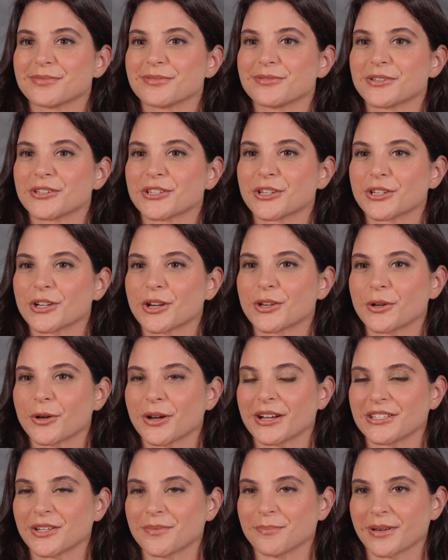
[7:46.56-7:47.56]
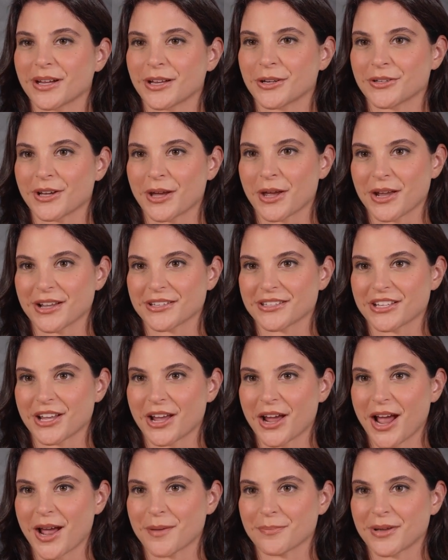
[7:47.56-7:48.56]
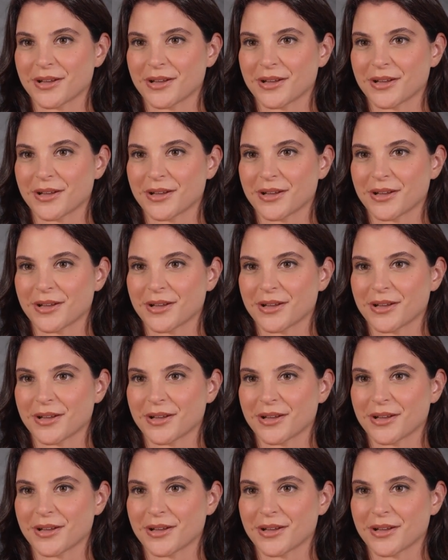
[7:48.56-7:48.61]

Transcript: So you're going to build on top